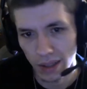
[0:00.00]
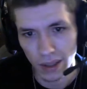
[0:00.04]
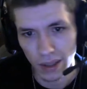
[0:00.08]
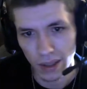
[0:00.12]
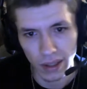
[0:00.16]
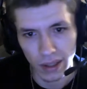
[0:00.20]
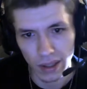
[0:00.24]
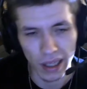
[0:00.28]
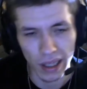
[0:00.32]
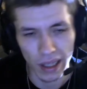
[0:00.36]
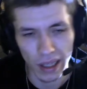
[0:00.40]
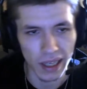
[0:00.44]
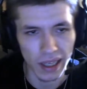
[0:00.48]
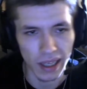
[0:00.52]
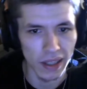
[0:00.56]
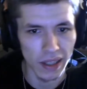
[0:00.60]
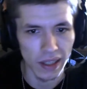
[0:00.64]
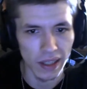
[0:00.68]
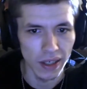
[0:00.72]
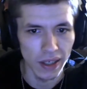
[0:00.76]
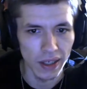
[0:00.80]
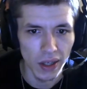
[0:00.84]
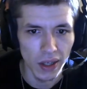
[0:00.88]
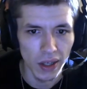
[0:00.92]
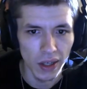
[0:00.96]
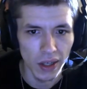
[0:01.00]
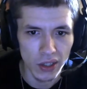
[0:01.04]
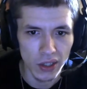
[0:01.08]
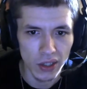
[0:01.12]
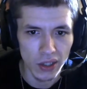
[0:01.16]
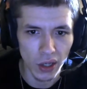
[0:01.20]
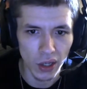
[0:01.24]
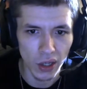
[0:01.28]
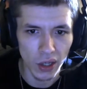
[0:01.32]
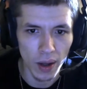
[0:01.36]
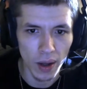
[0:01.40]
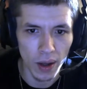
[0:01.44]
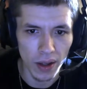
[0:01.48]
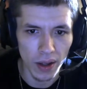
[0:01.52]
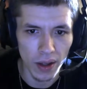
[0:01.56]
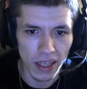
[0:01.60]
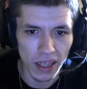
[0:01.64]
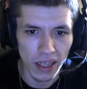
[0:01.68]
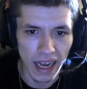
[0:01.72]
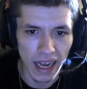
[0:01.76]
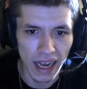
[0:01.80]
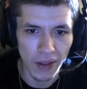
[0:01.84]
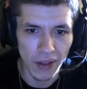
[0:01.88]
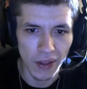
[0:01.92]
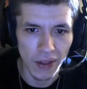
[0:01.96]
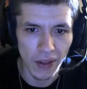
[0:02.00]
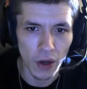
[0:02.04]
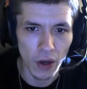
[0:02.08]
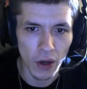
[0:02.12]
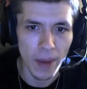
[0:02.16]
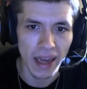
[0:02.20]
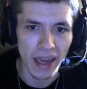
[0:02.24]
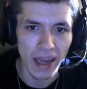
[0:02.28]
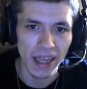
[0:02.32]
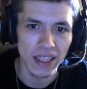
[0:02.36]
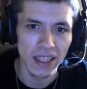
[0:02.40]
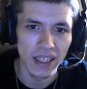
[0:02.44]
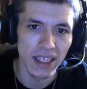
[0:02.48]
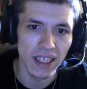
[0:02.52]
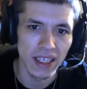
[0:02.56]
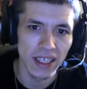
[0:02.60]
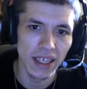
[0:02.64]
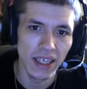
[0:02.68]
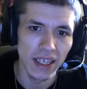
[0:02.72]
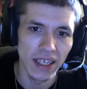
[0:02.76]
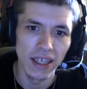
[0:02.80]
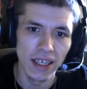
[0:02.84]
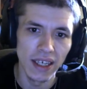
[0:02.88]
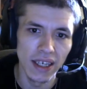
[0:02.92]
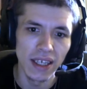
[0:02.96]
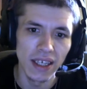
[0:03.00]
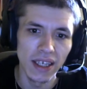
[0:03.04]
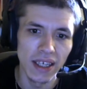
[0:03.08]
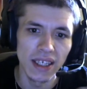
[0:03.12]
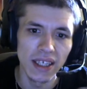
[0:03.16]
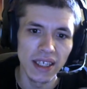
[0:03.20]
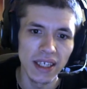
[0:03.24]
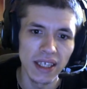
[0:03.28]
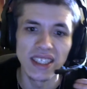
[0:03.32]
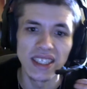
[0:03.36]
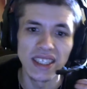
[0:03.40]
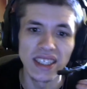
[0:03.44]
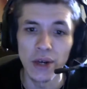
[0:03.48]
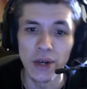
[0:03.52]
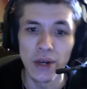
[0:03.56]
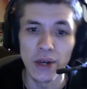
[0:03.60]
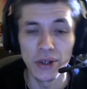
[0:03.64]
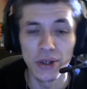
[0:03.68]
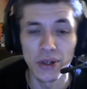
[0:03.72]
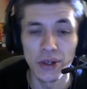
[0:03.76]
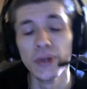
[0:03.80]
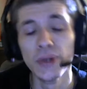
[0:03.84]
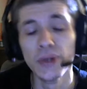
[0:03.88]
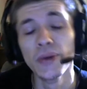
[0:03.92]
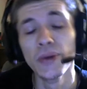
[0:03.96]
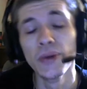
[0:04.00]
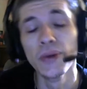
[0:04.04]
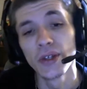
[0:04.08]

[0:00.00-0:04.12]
Like and then and then going back into Seryu.